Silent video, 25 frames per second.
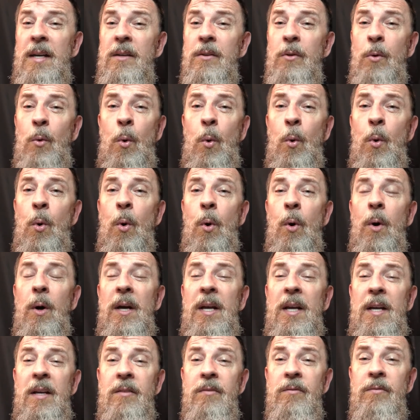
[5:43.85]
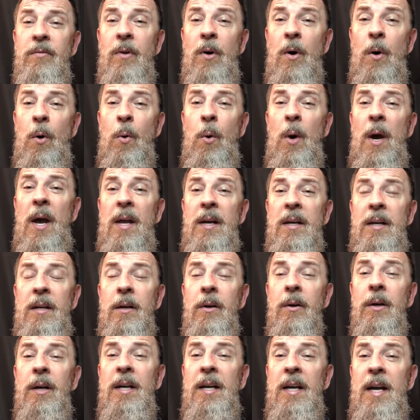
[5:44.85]
uh, or info at
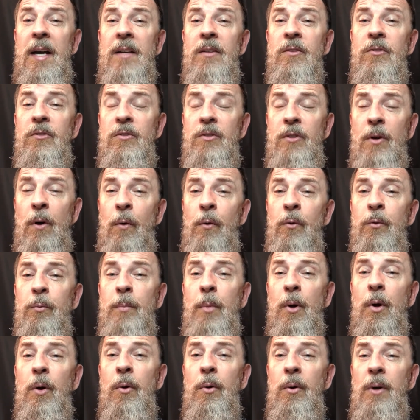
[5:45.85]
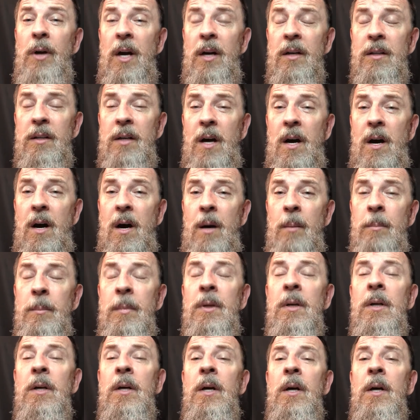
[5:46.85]
hearingaidsjonesboro.com.